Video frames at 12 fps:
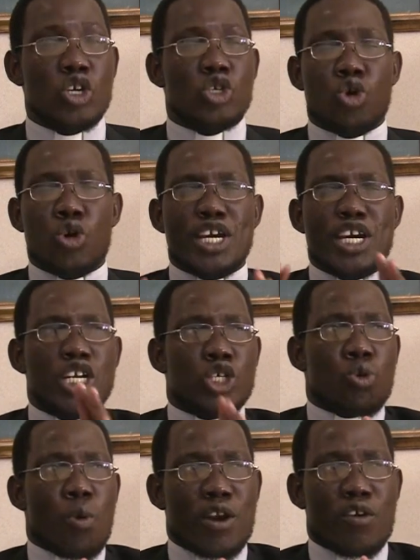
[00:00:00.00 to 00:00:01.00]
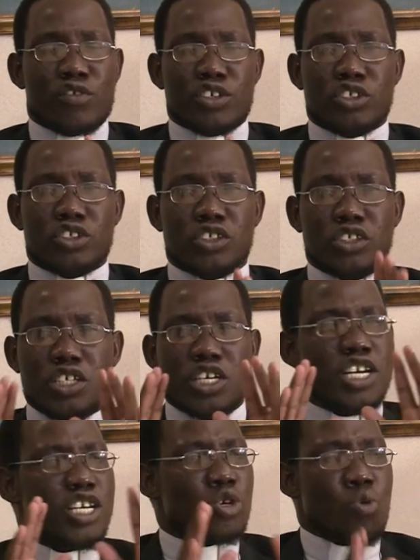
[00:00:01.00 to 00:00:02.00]
So each one of us,
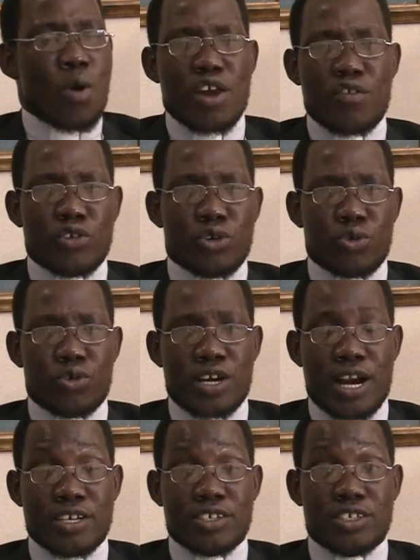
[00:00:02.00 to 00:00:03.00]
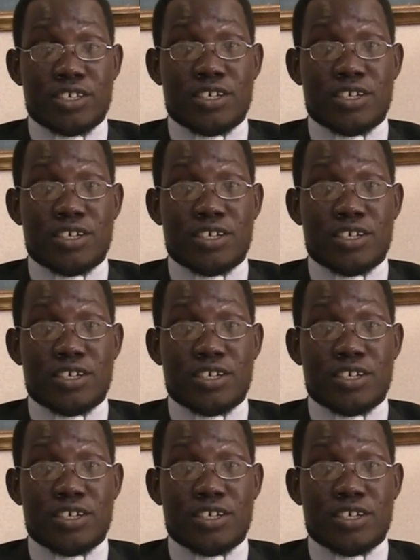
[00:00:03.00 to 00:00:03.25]
each one of you guys,